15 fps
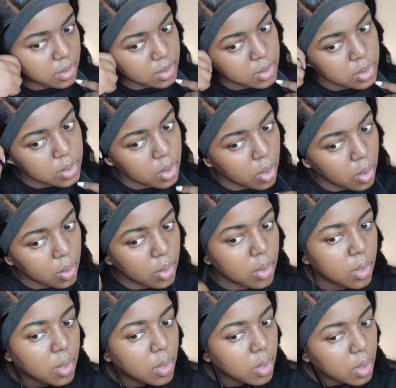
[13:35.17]

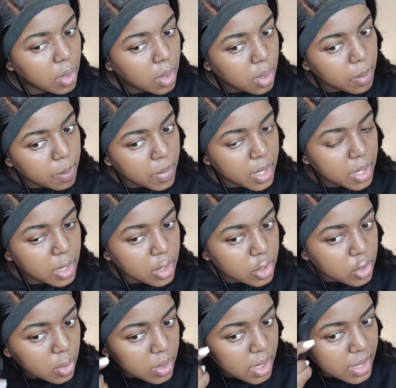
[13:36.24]
So making
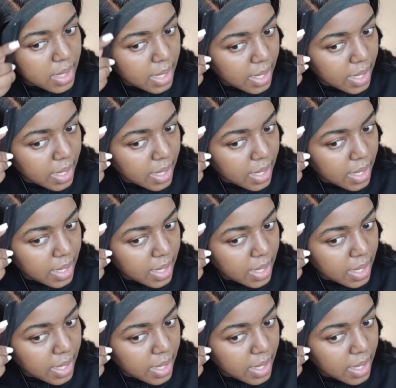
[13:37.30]
sure that